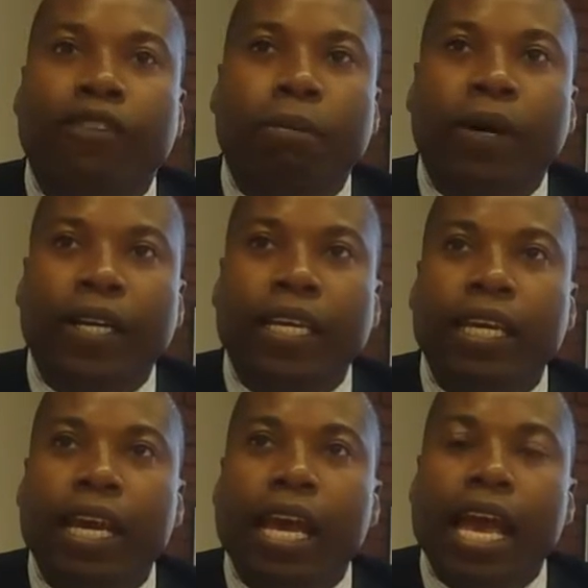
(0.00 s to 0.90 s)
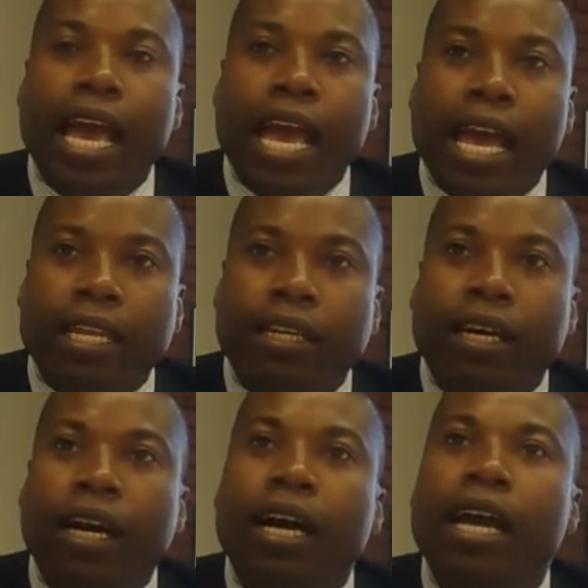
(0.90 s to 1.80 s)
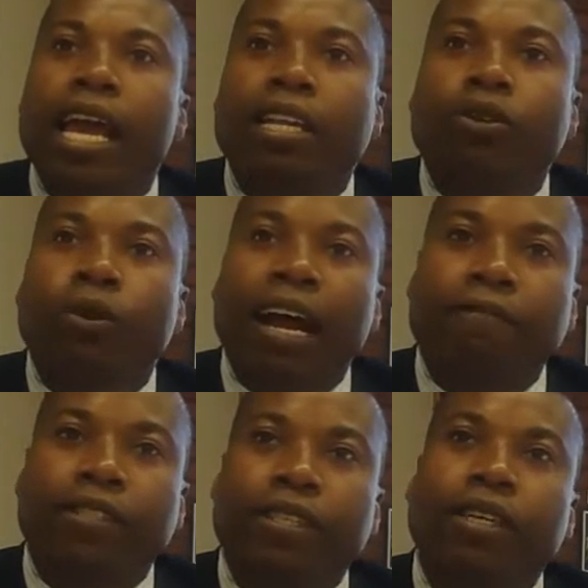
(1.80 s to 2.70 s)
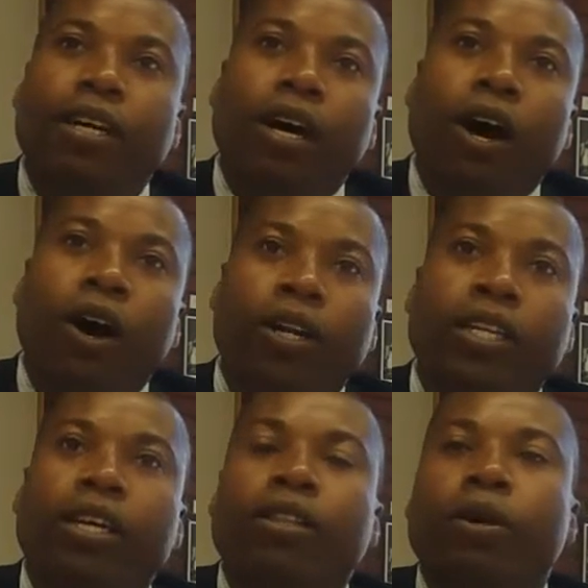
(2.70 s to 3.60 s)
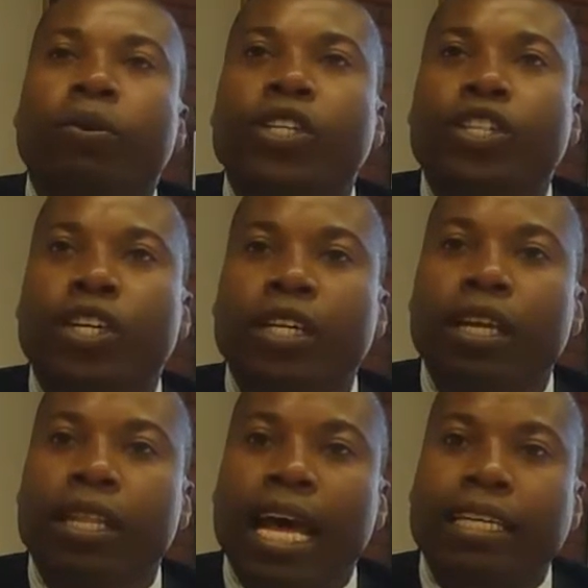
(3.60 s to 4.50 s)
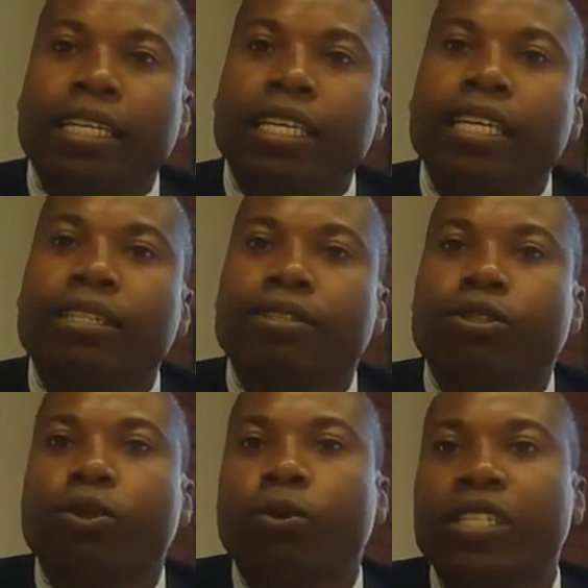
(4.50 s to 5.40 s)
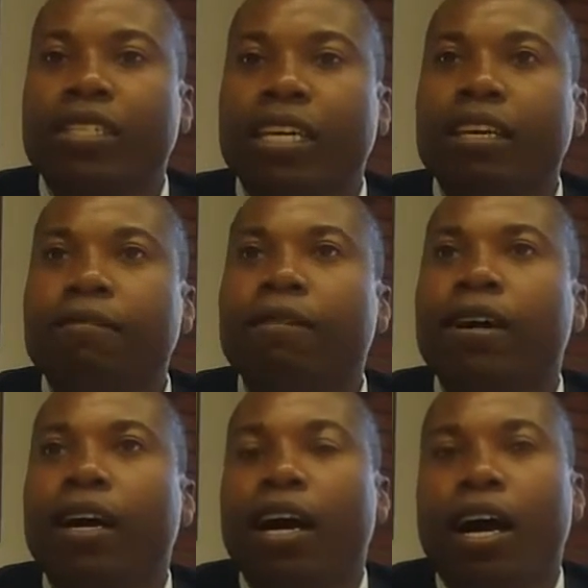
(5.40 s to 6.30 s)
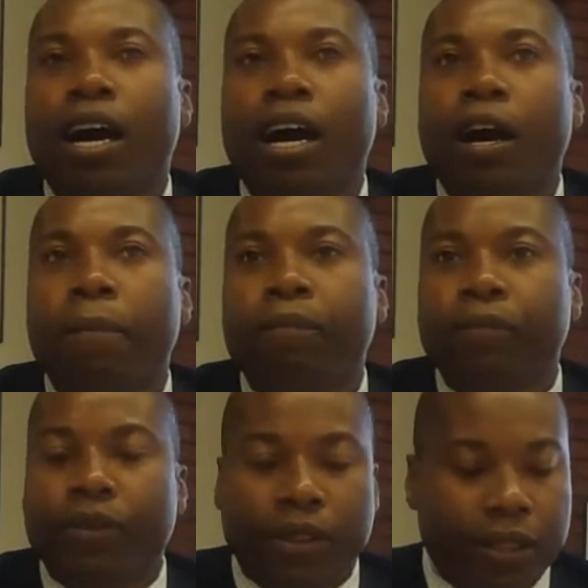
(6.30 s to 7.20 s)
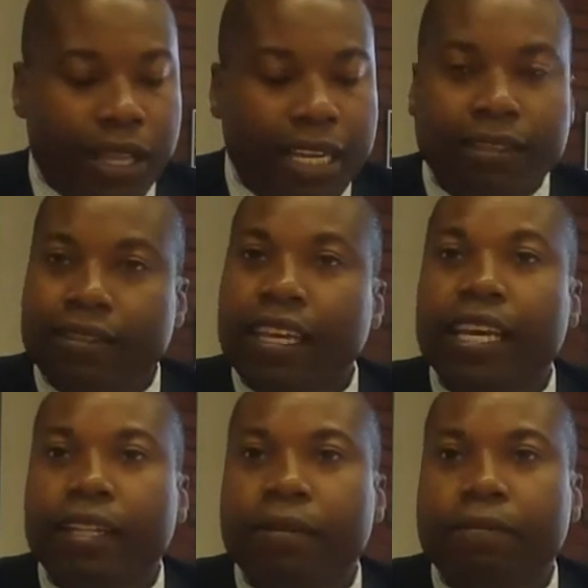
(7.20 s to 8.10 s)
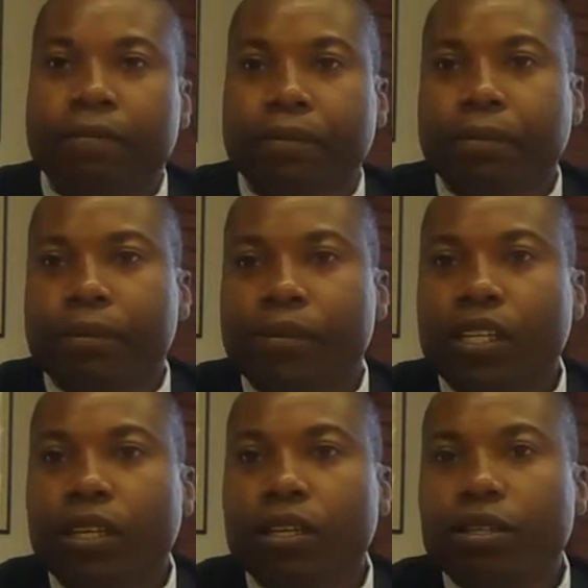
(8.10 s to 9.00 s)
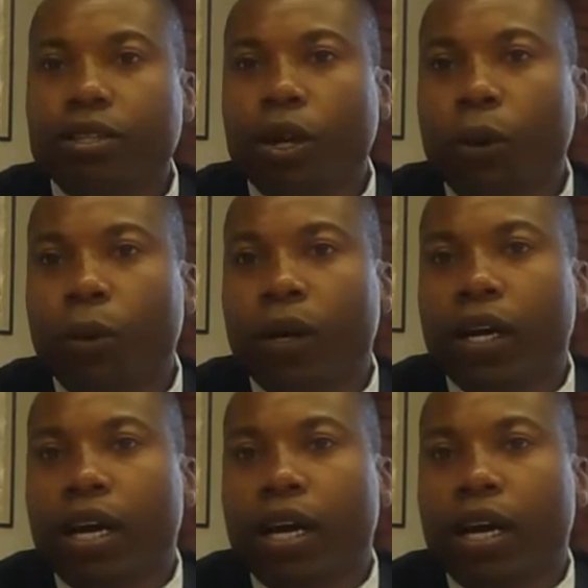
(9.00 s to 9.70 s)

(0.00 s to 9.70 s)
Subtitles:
body and graft on the region that needs to receive that skin. So